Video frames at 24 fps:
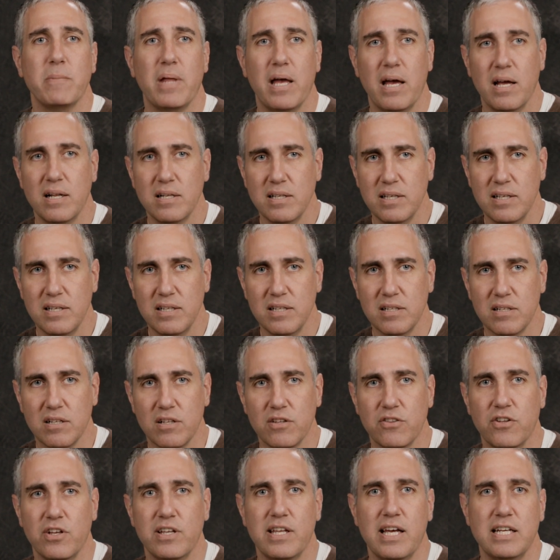and
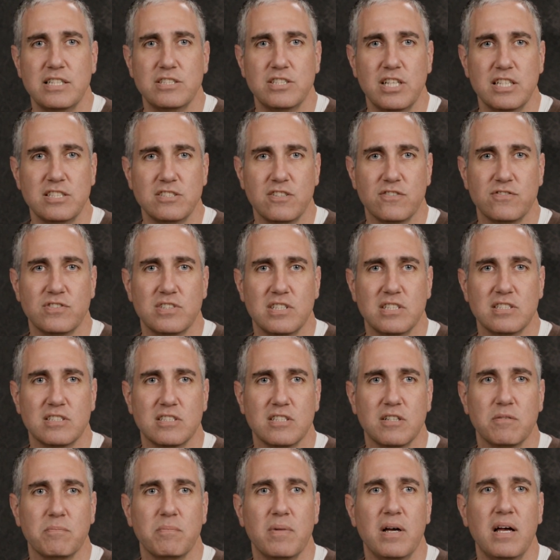heal the digestive
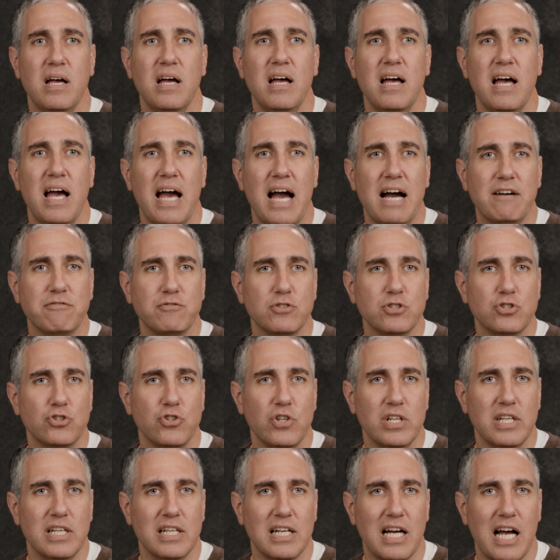system after
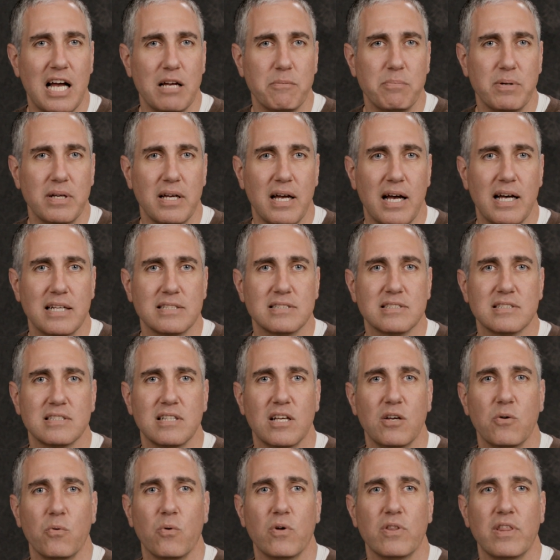treating IBS
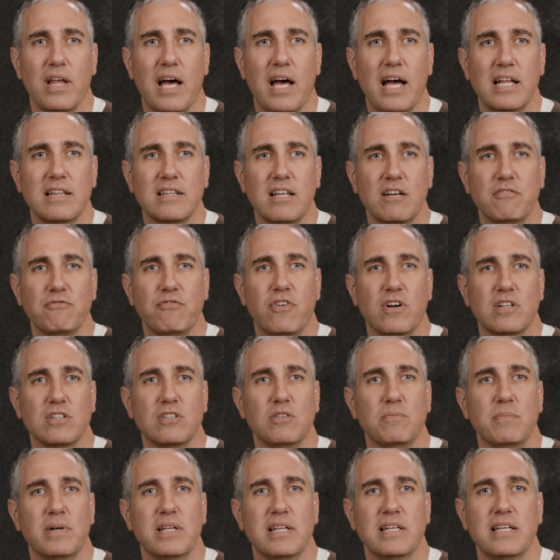with
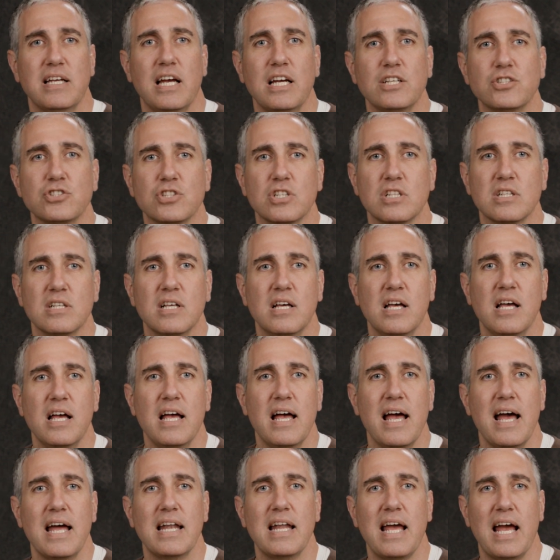antifungal medication
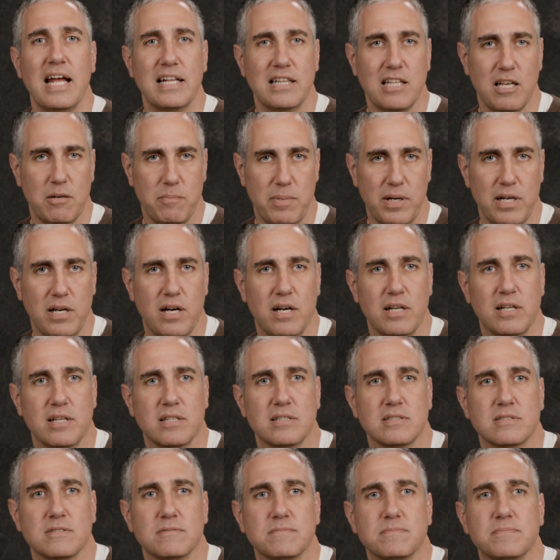and
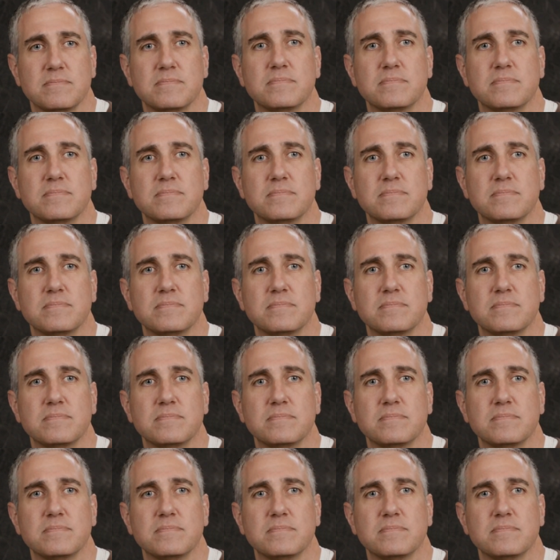antibiotics.